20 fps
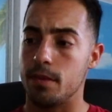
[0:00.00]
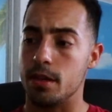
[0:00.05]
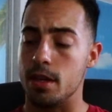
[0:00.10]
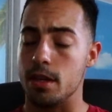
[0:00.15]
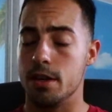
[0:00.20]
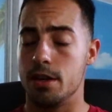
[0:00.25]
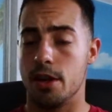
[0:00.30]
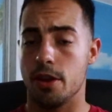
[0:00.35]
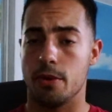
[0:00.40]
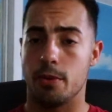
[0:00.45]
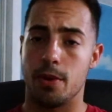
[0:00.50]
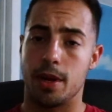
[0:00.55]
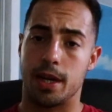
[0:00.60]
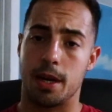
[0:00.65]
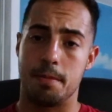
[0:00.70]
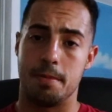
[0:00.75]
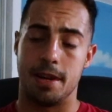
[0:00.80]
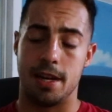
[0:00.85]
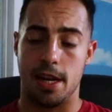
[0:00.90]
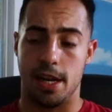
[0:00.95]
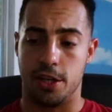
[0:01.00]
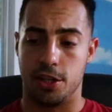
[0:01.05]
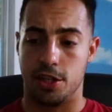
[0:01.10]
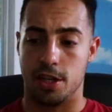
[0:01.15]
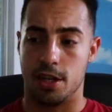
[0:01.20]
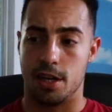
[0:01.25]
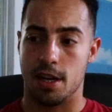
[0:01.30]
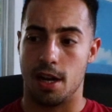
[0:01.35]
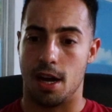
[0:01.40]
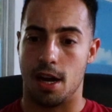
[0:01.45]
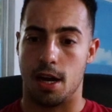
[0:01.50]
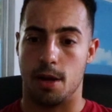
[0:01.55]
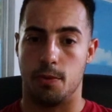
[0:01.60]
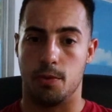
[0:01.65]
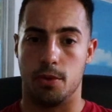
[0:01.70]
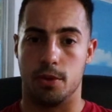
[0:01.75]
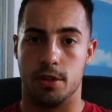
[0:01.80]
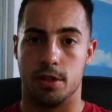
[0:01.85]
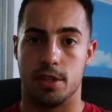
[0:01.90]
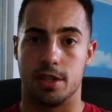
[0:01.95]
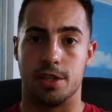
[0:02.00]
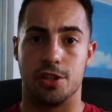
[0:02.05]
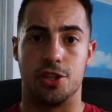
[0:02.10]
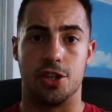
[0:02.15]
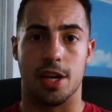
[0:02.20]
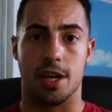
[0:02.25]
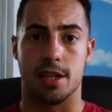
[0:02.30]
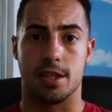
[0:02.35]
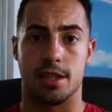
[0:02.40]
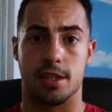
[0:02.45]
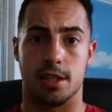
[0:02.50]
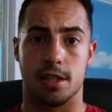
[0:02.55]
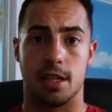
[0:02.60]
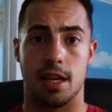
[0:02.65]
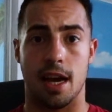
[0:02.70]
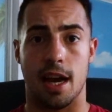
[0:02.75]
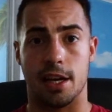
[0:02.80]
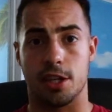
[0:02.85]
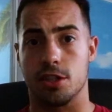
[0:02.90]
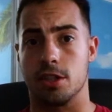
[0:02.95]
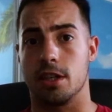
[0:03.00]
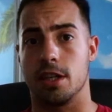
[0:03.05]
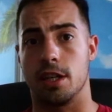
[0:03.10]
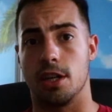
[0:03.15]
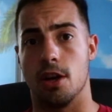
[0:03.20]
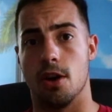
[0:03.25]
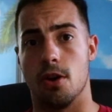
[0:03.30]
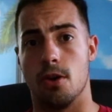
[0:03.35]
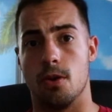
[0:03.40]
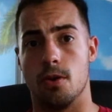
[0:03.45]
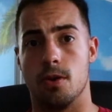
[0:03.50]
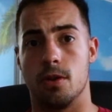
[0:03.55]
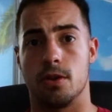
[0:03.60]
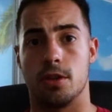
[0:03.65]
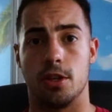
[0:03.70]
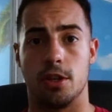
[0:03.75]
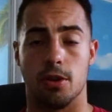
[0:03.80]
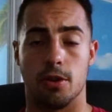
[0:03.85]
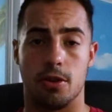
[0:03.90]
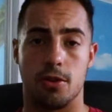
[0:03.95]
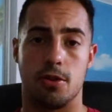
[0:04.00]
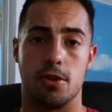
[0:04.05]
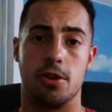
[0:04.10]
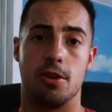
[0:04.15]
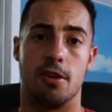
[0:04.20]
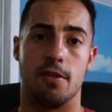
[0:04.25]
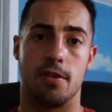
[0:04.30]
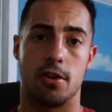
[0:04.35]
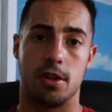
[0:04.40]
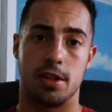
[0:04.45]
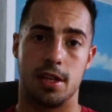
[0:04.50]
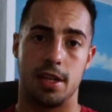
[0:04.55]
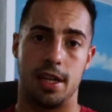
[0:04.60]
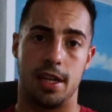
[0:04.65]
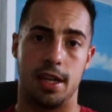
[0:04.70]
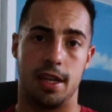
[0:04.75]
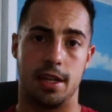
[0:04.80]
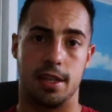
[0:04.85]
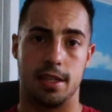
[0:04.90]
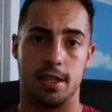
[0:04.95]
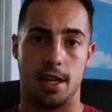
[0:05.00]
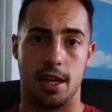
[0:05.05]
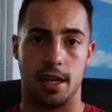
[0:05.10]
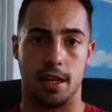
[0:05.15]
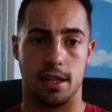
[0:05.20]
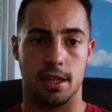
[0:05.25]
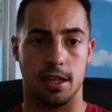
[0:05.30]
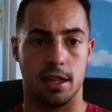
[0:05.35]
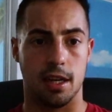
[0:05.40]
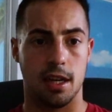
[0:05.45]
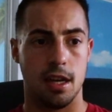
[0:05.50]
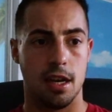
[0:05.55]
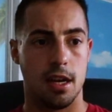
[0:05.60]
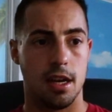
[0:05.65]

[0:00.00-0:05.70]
Another recommendation I would suggest is to actually go to your local university and take a